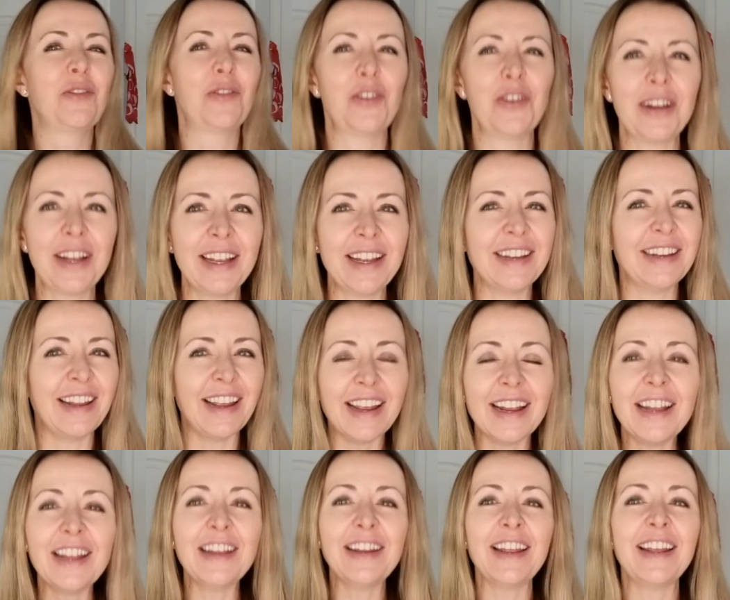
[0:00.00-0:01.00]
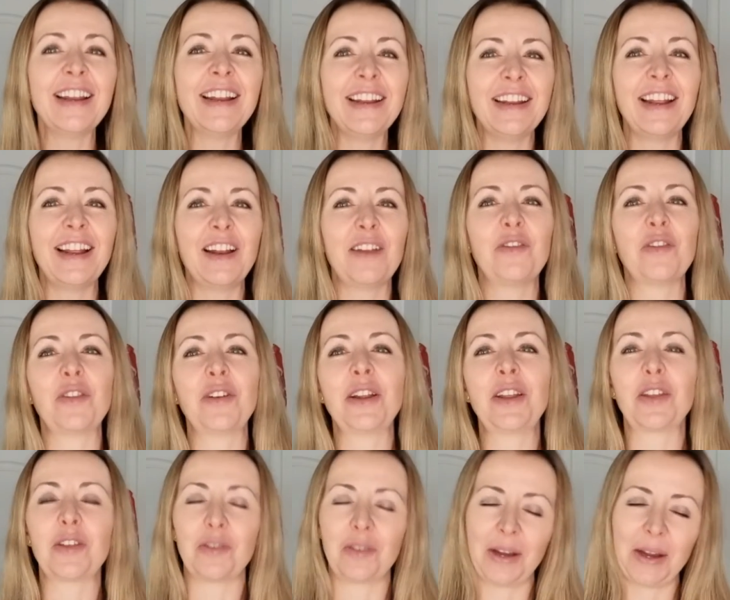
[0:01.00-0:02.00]
40, nearly
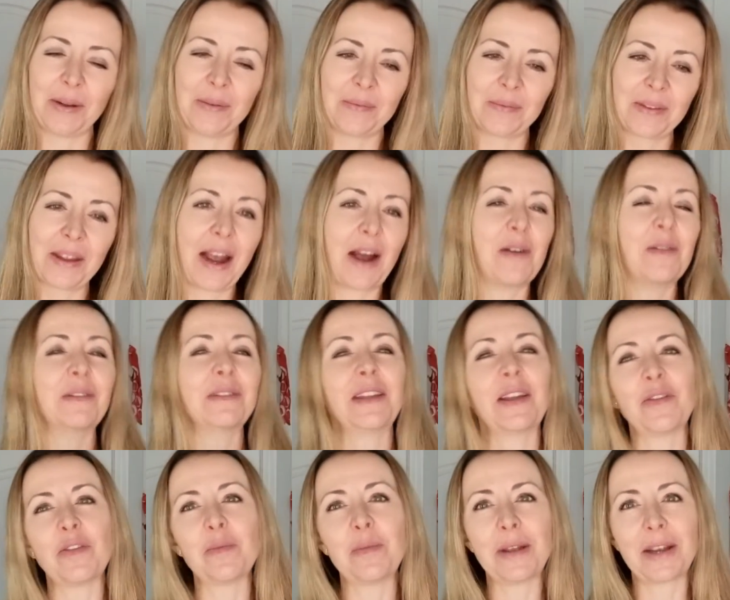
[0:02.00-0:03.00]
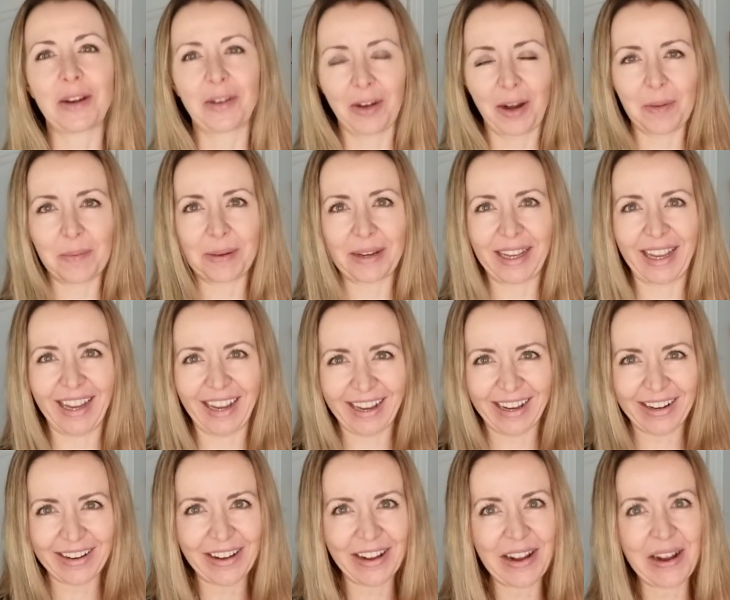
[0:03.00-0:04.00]
43. I will never be a grape
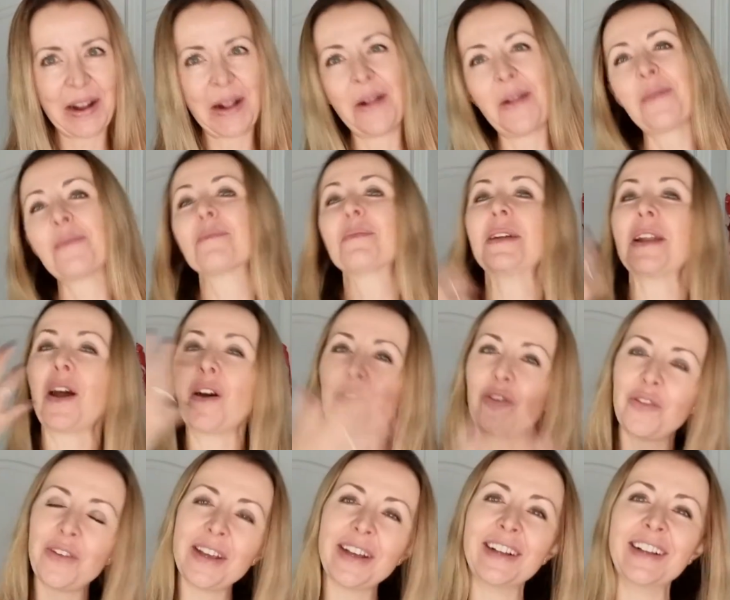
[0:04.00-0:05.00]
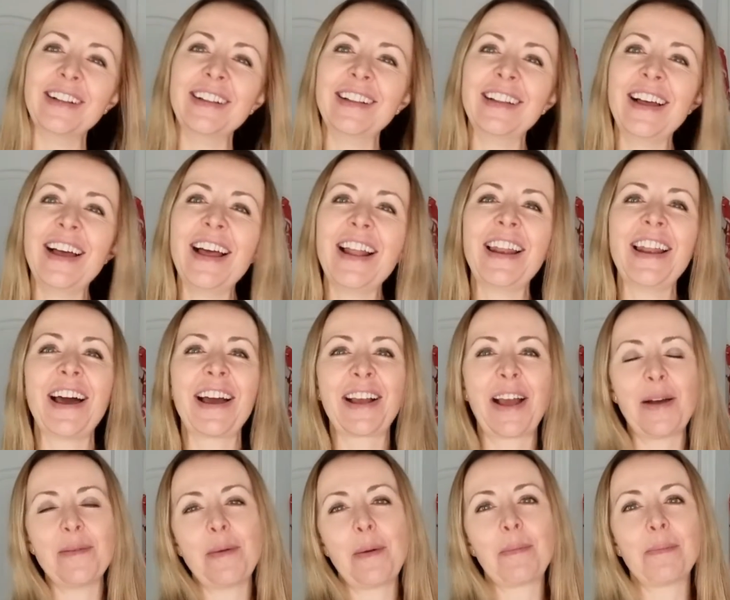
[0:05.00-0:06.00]
again, but I feel
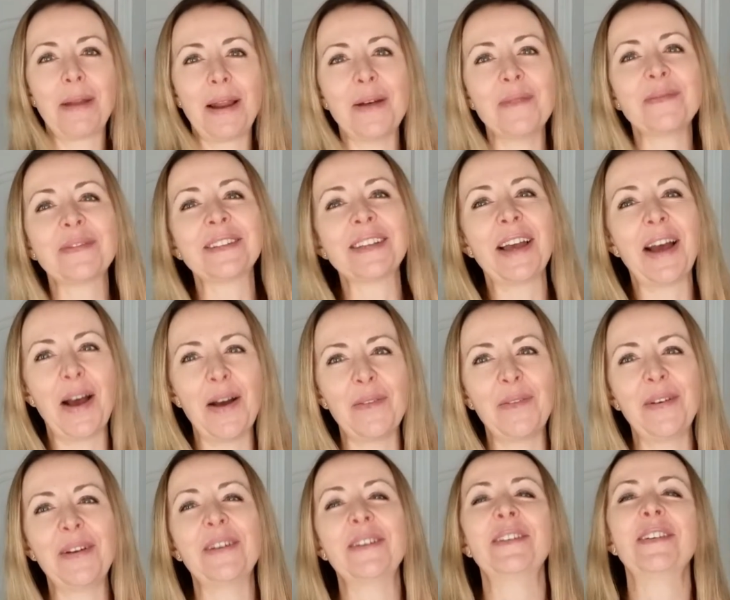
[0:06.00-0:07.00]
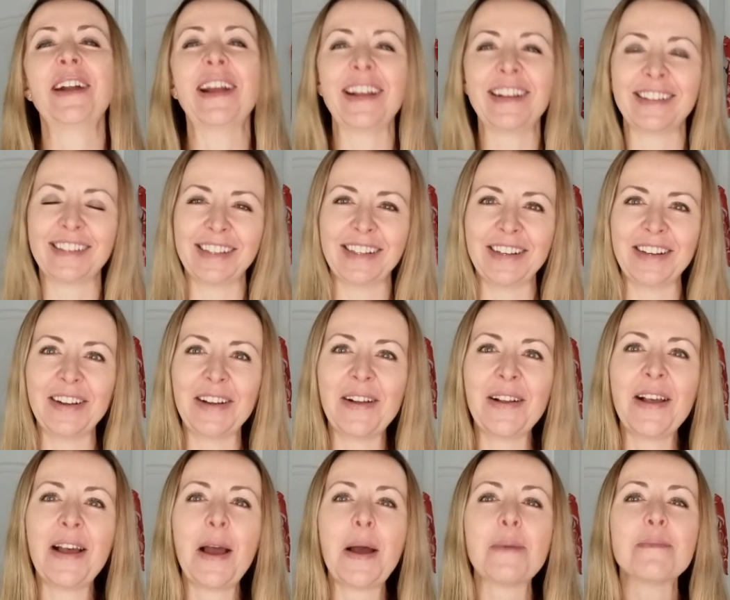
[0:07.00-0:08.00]
like I'm a plumped up raisin.
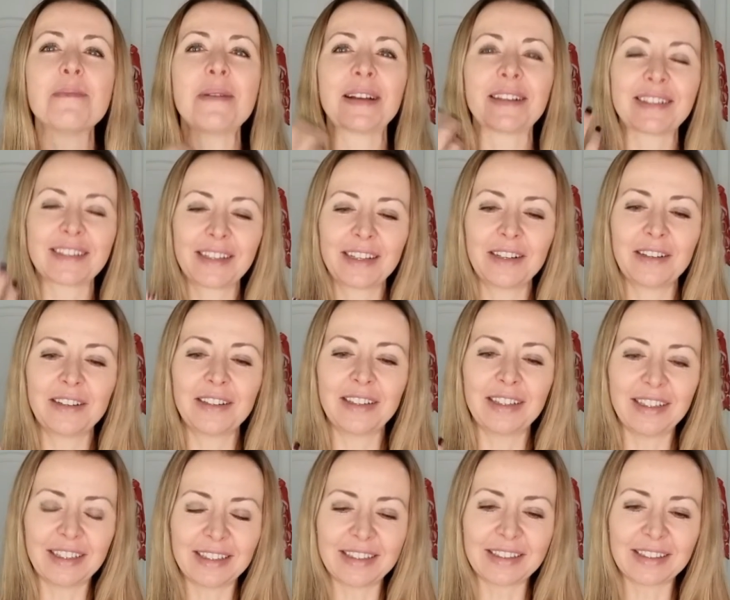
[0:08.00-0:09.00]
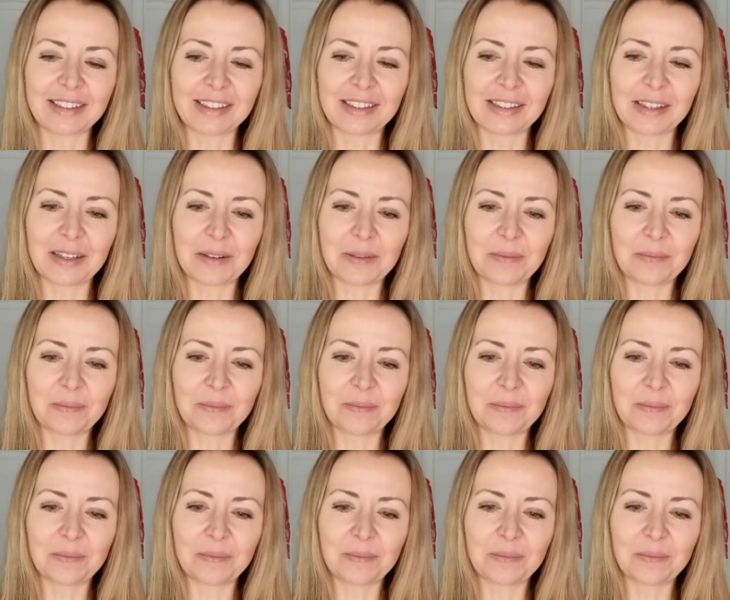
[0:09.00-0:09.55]
My skin is